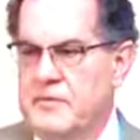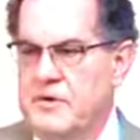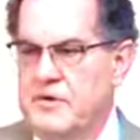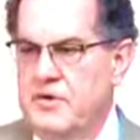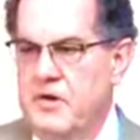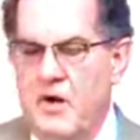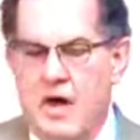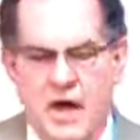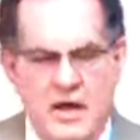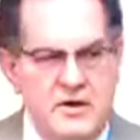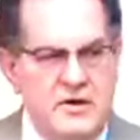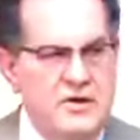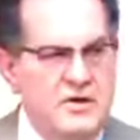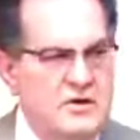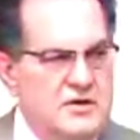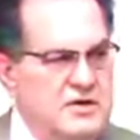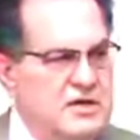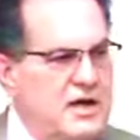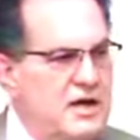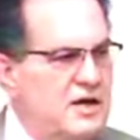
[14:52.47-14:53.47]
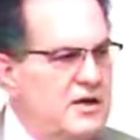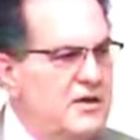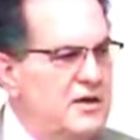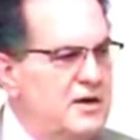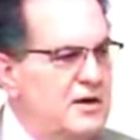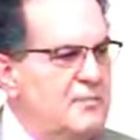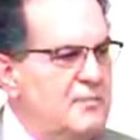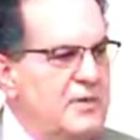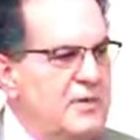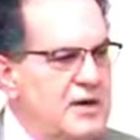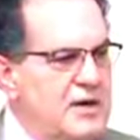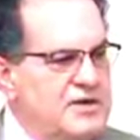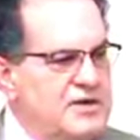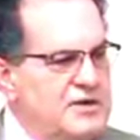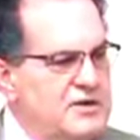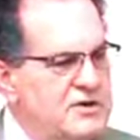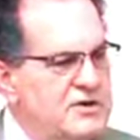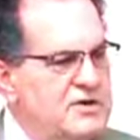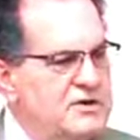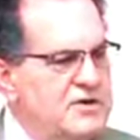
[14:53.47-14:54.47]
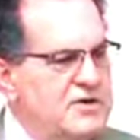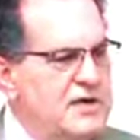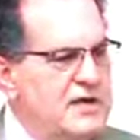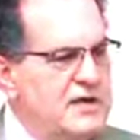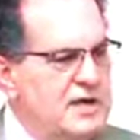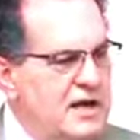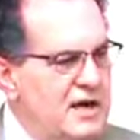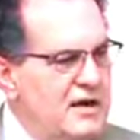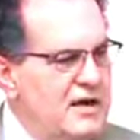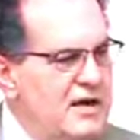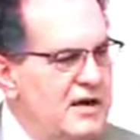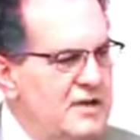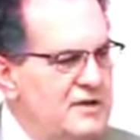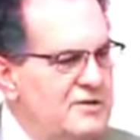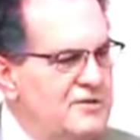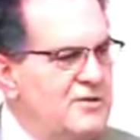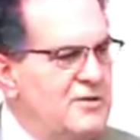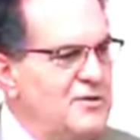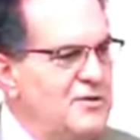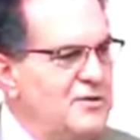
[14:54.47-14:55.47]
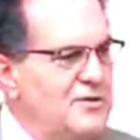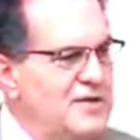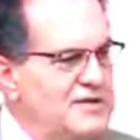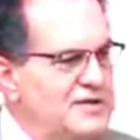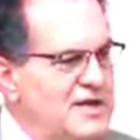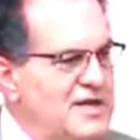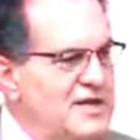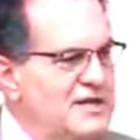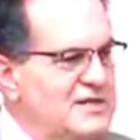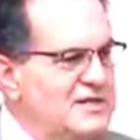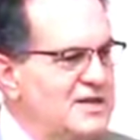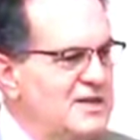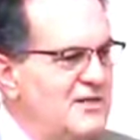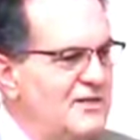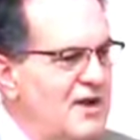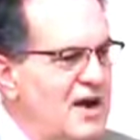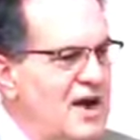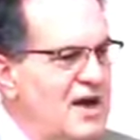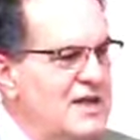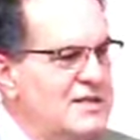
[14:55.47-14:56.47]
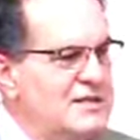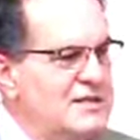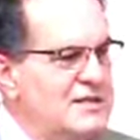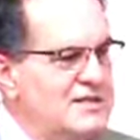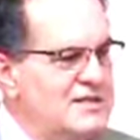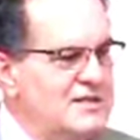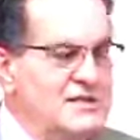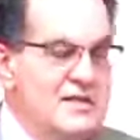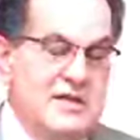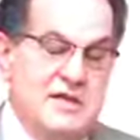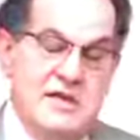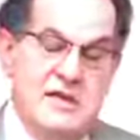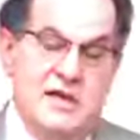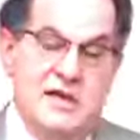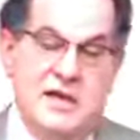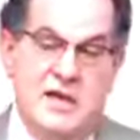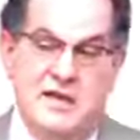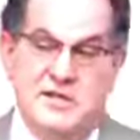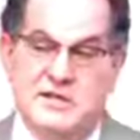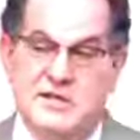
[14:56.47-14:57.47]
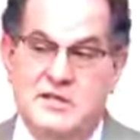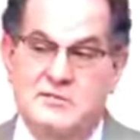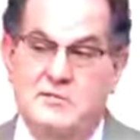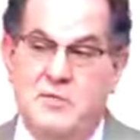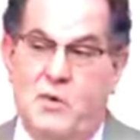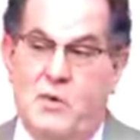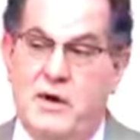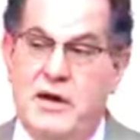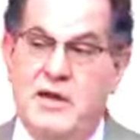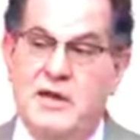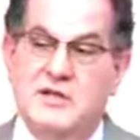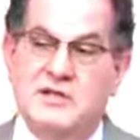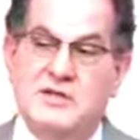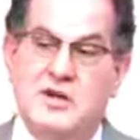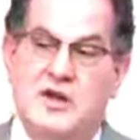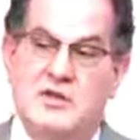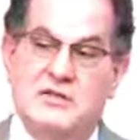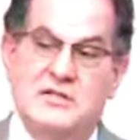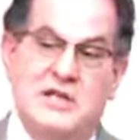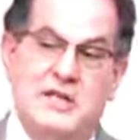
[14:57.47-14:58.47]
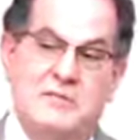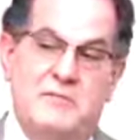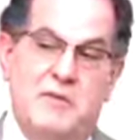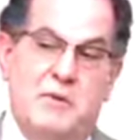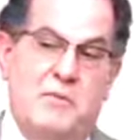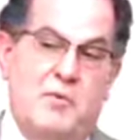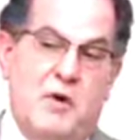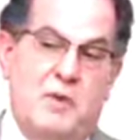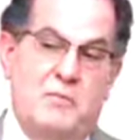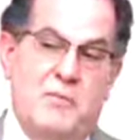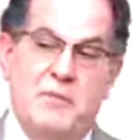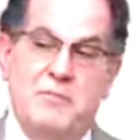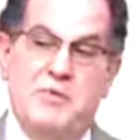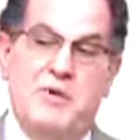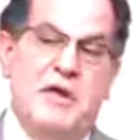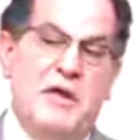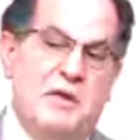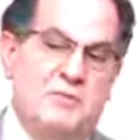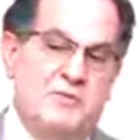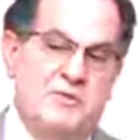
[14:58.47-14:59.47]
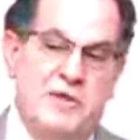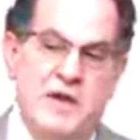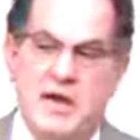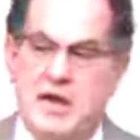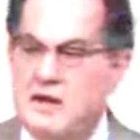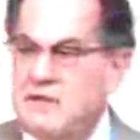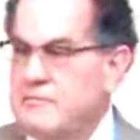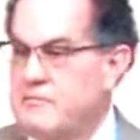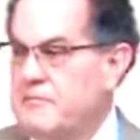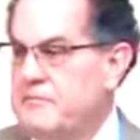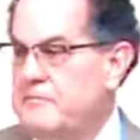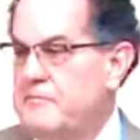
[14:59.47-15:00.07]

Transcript: You know how you can tell that a preacher is declaring the truth as it is in Christ? As, as he, more he exalts him, the more people get upset.